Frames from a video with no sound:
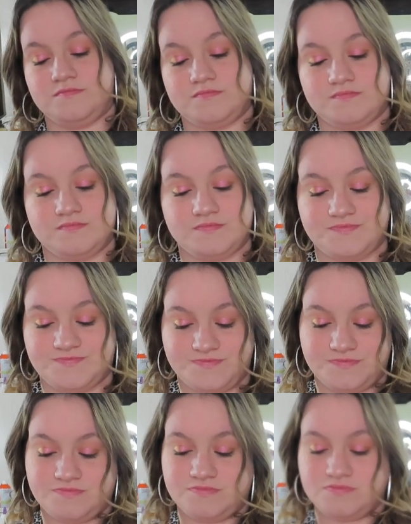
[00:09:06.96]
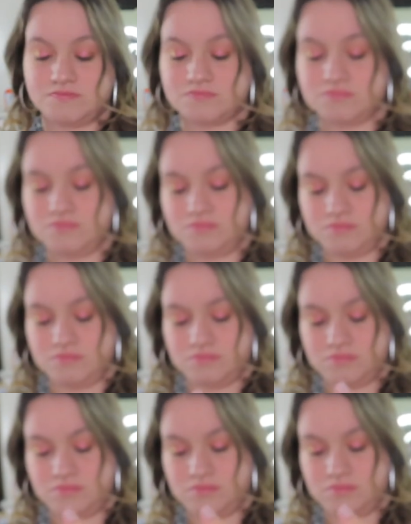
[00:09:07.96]

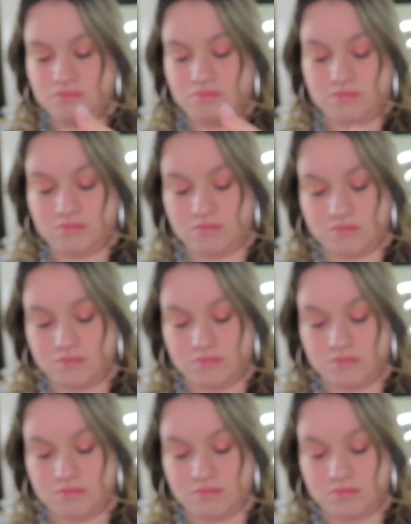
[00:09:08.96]
Nobody speaks.